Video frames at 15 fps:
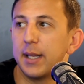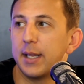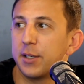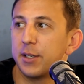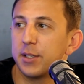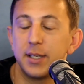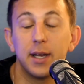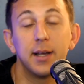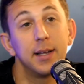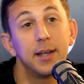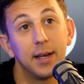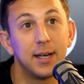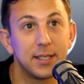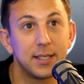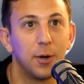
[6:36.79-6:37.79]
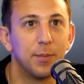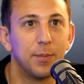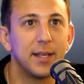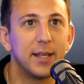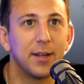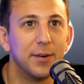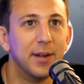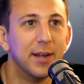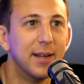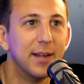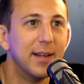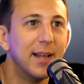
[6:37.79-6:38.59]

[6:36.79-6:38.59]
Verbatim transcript: that just yet. Yeah, let's hope they don't.